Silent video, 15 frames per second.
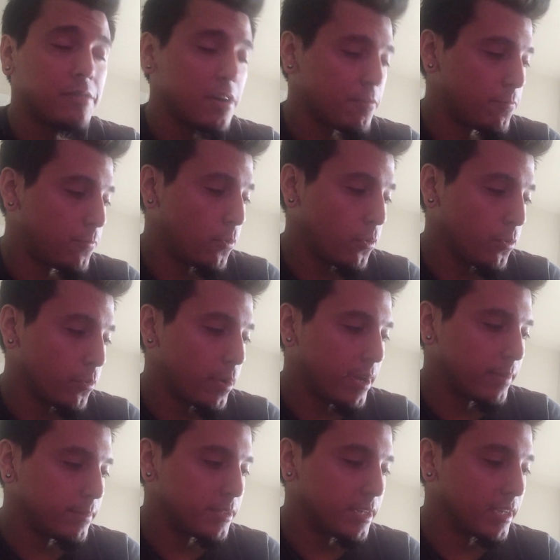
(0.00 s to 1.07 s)
I've got four
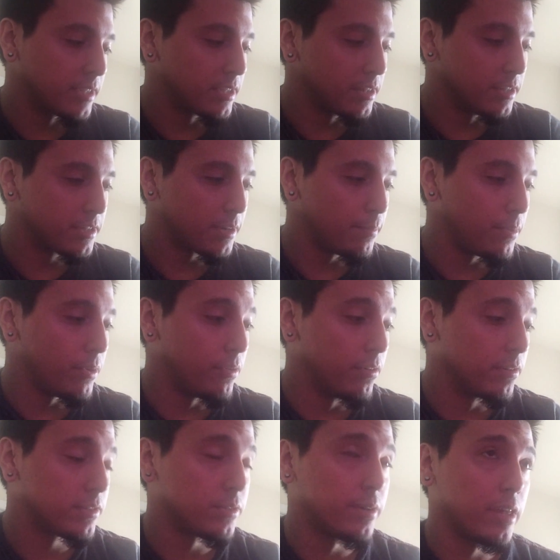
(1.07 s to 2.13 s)
RAM sticks in this
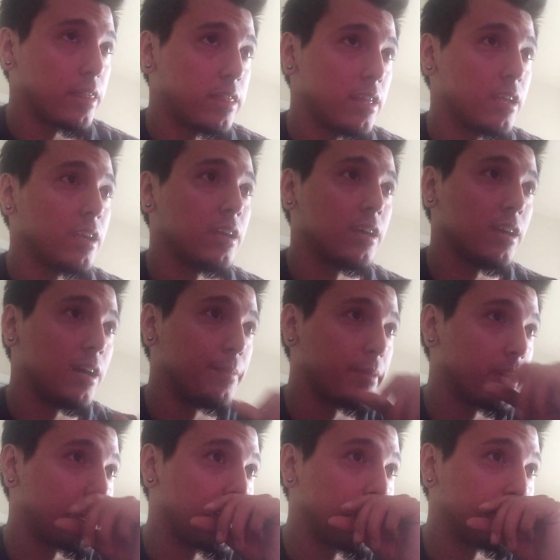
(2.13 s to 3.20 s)
computer, so I think I'm
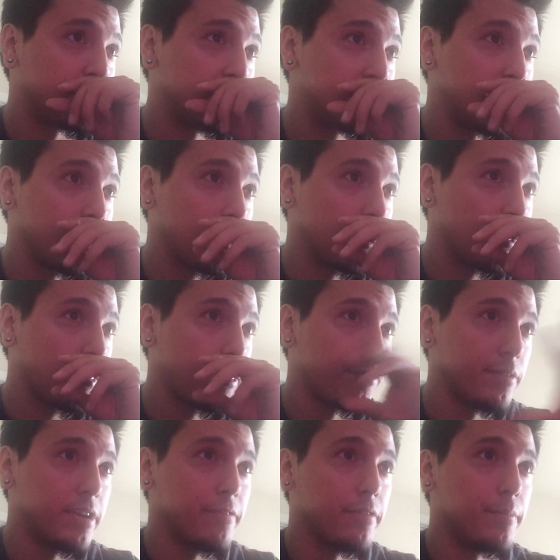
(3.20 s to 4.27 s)
going to have to take
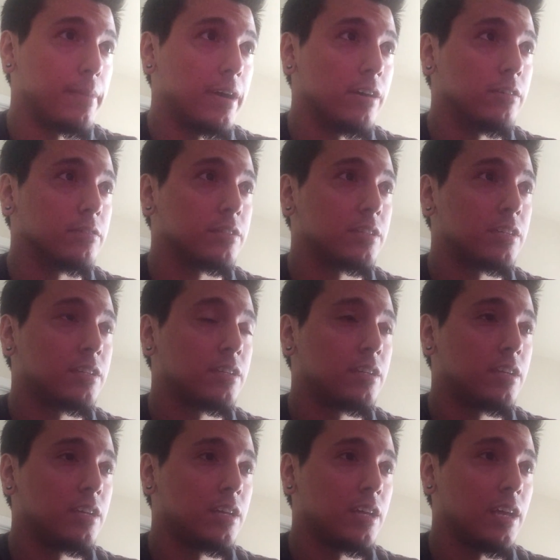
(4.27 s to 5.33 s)
three of them out
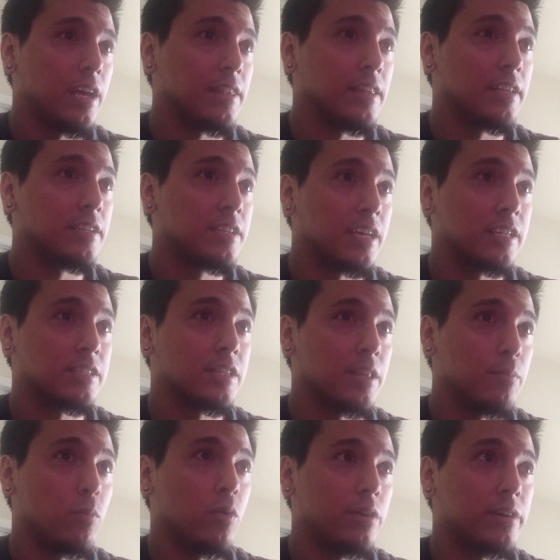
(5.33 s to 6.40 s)
and then test
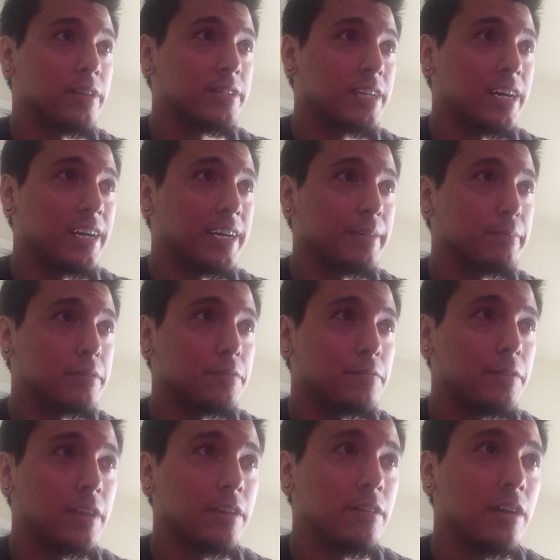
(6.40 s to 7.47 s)
them one at a time to
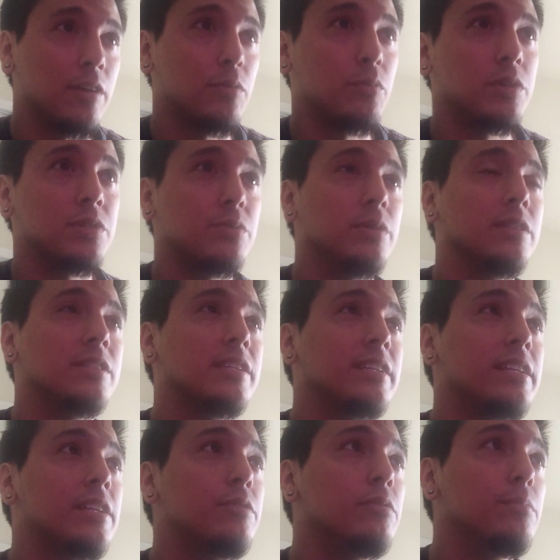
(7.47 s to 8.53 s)
figure out which ones I
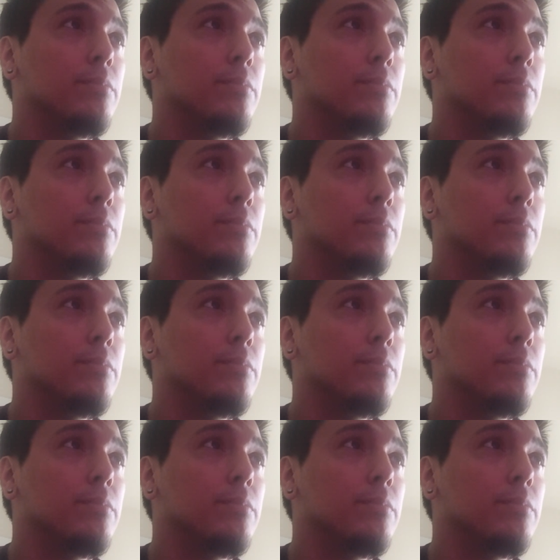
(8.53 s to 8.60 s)
need to